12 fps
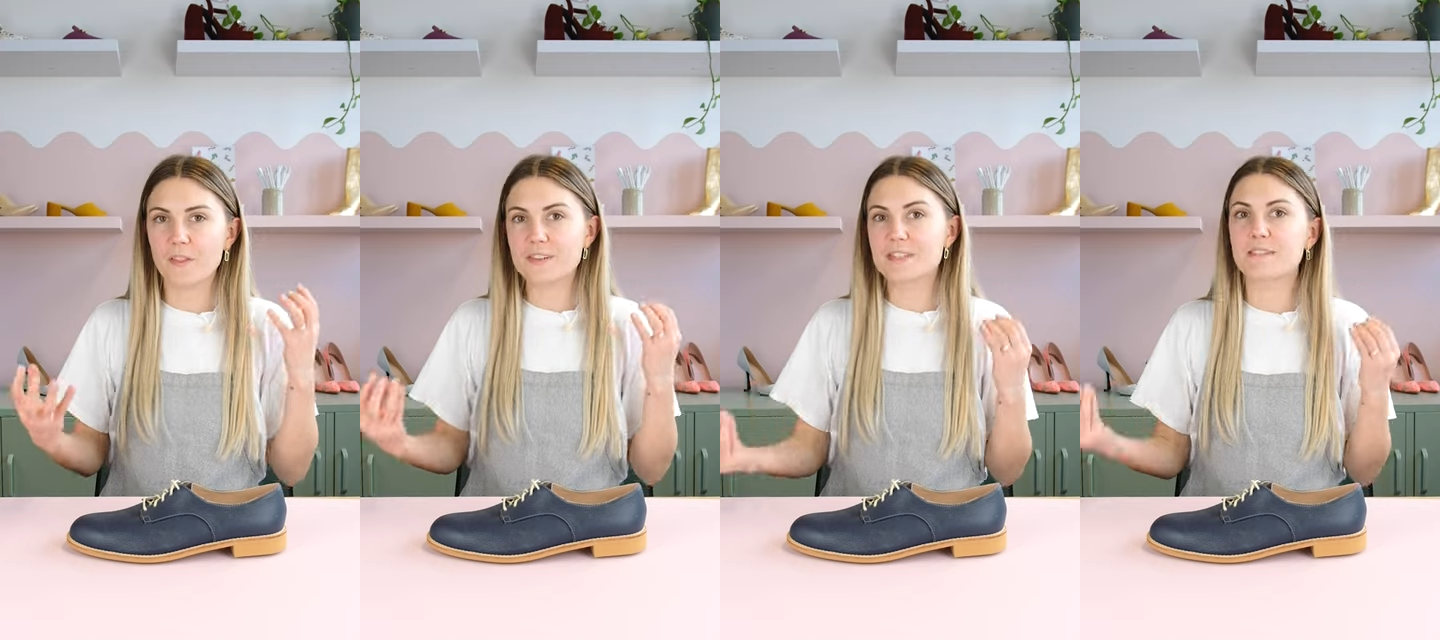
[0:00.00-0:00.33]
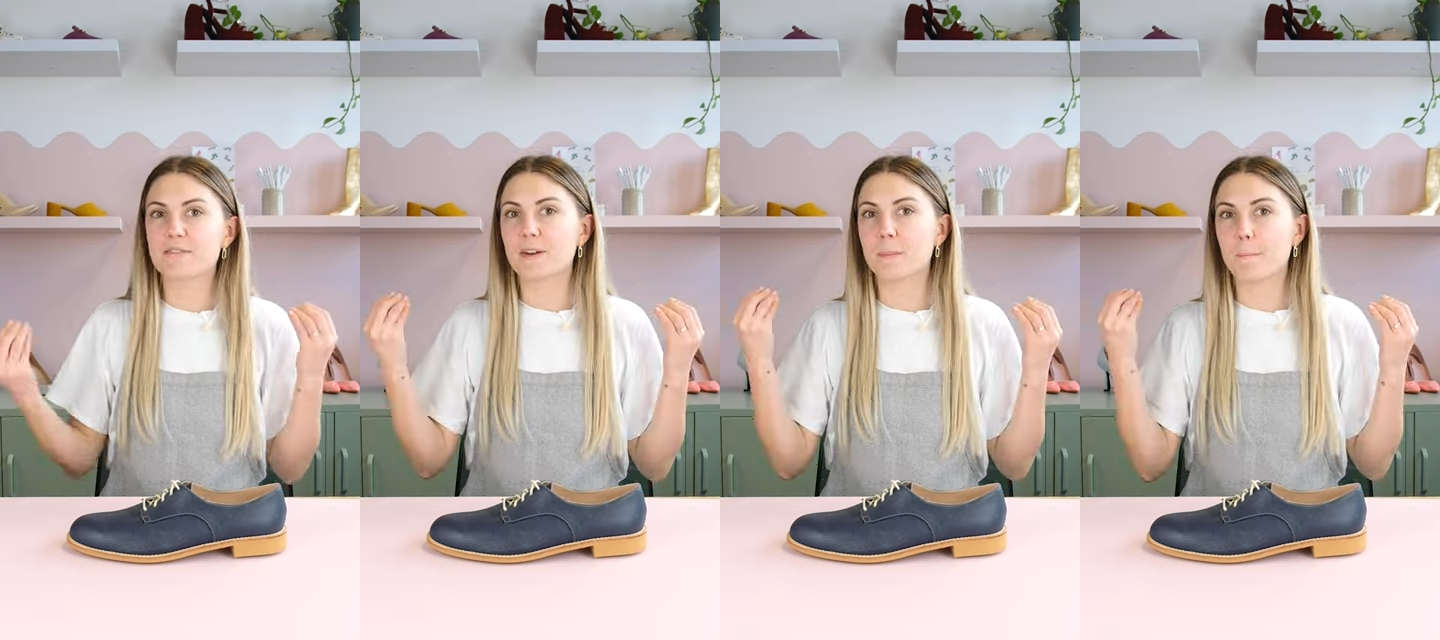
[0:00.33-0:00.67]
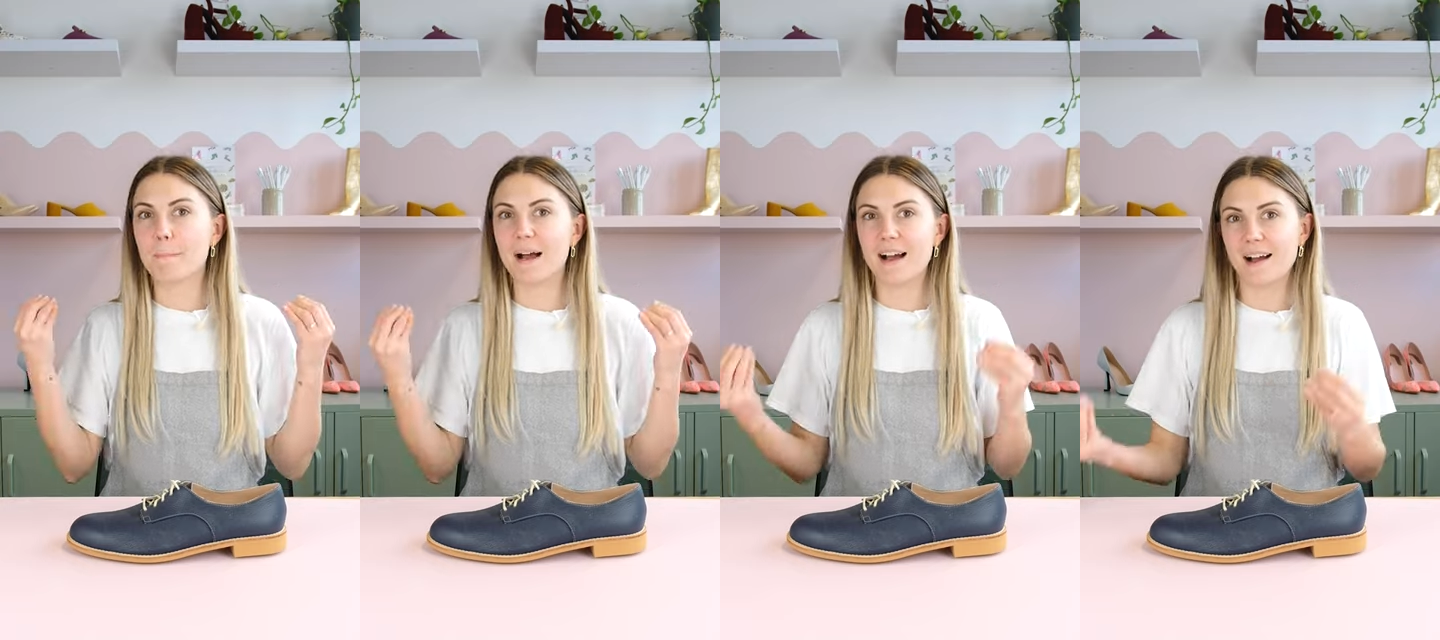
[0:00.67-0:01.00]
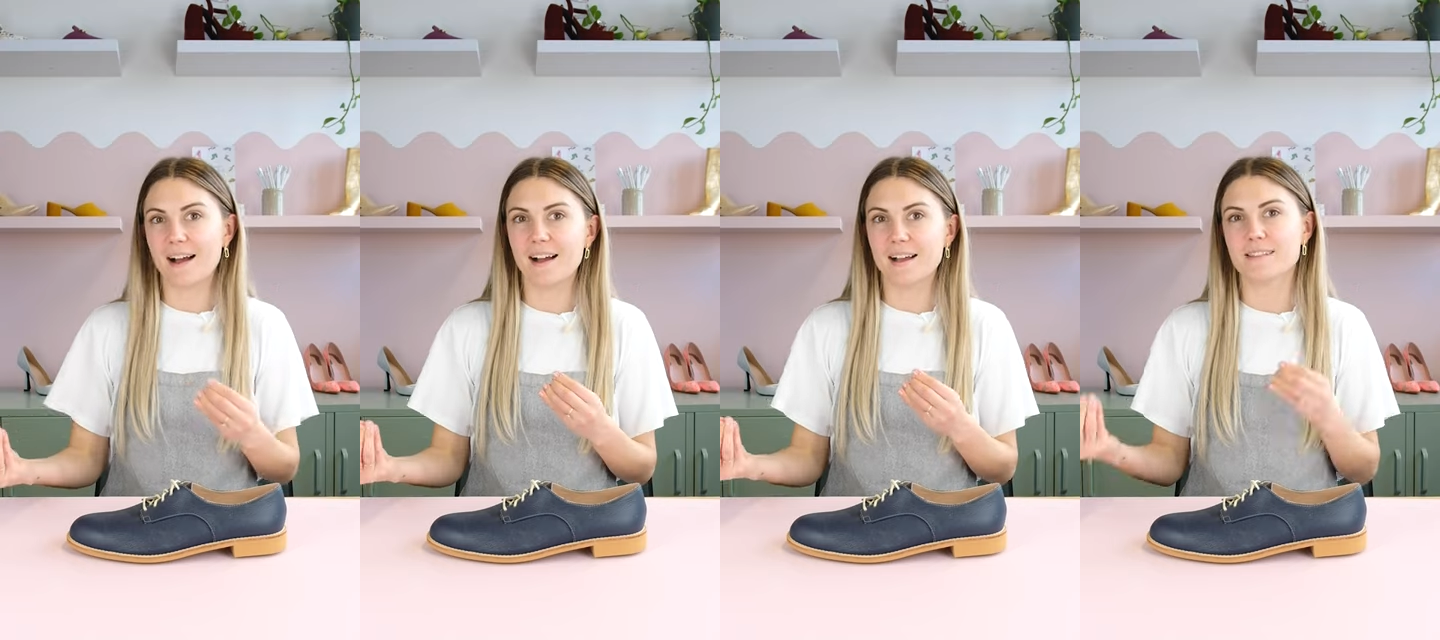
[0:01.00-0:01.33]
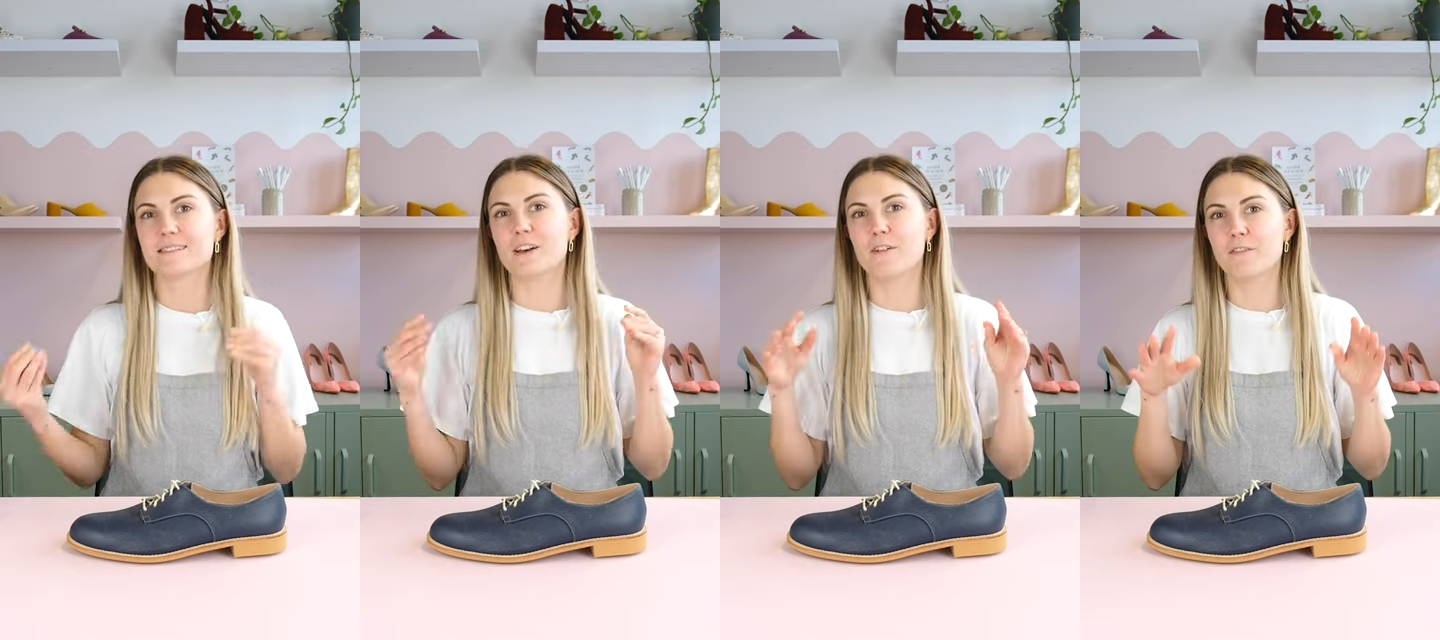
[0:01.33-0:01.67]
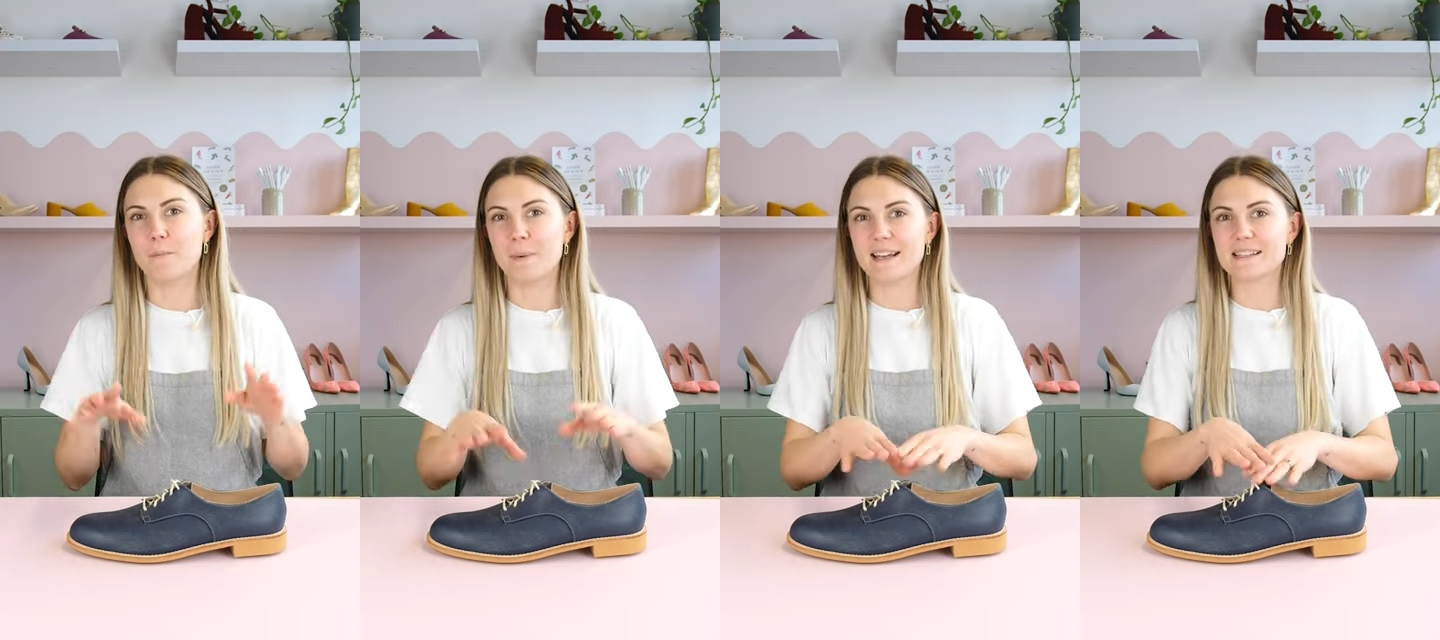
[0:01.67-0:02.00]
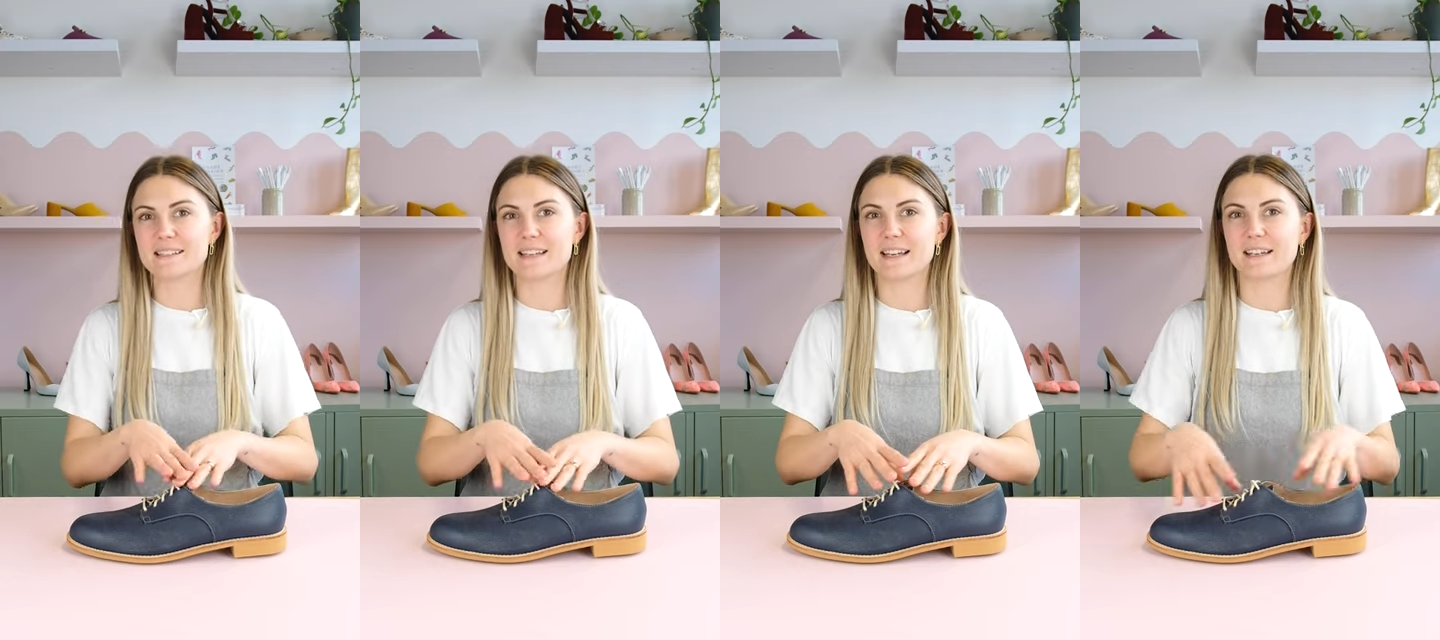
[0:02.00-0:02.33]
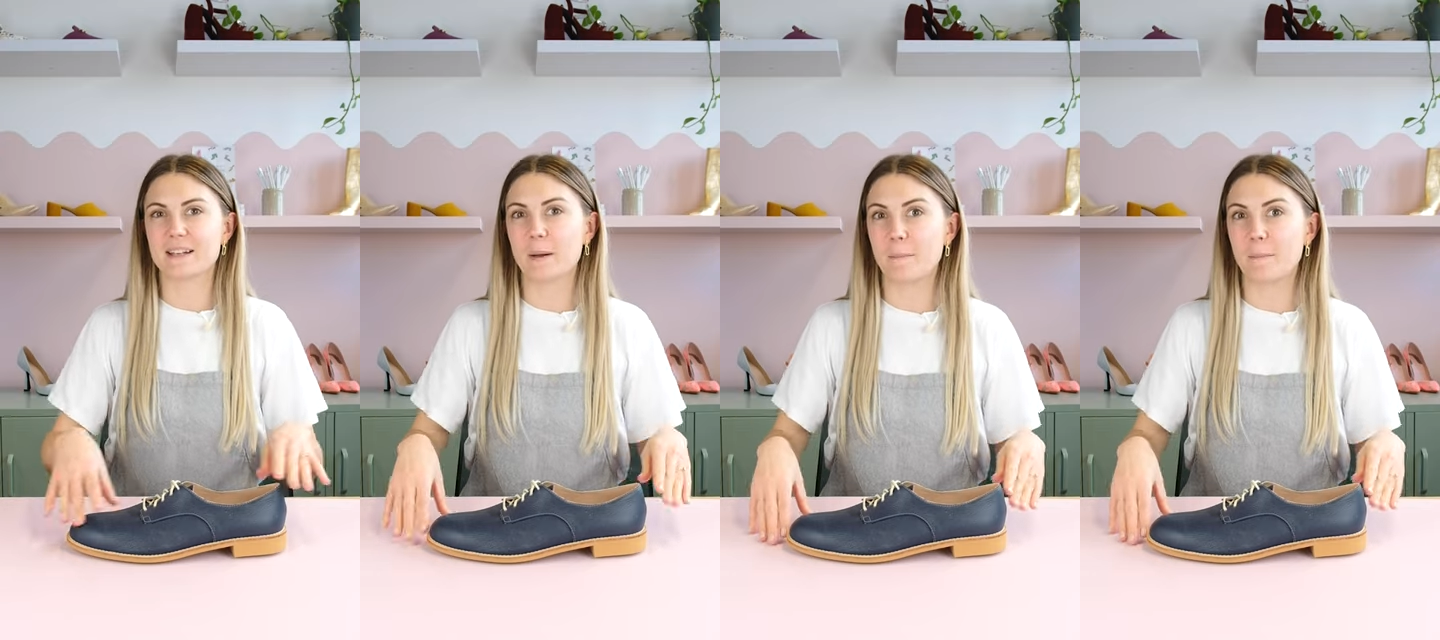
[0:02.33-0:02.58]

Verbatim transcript: the different parts of a basic